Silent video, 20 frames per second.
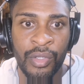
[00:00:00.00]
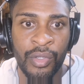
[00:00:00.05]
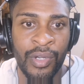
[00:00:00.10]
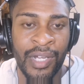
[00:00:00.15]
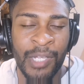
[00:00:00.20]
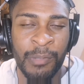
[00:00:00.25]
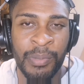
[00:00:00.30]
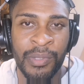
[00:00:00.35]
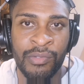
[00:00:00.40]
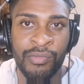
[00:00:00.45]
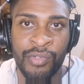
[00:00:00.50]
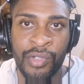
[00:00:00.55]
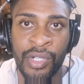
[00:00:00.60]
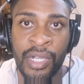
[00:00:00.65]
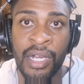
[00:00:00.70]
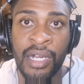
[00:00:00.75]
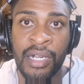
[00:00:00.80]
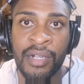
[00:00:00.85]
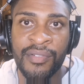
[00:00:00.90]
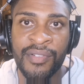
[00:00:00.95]
or had been
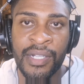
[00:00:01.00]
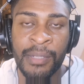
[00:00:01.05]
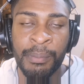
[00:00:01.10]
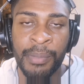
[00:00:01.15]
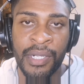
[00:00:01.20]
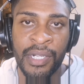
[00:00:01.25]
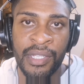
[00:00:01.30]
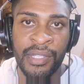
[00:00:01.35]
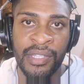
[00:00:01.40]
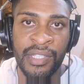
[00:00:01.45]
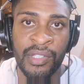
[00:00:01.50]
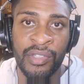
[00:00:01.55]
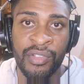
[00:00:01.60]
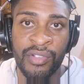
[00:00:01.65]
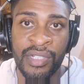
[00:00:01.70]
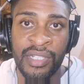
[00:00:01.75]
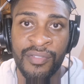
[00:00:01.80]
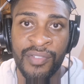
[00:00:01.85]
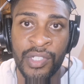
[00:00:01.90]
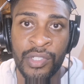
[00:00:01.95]
run over by the
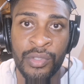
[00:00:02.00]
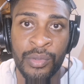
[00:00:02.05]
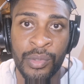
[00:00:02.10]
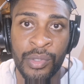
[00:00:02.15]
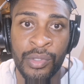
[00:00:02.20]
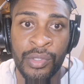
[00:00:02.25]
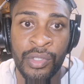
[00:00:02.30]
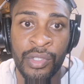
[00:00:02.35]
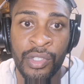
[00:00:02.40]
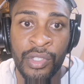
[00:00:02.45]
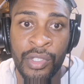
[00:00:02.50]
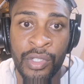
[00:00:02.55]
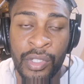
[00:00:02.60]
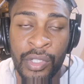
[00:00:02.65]
other individual,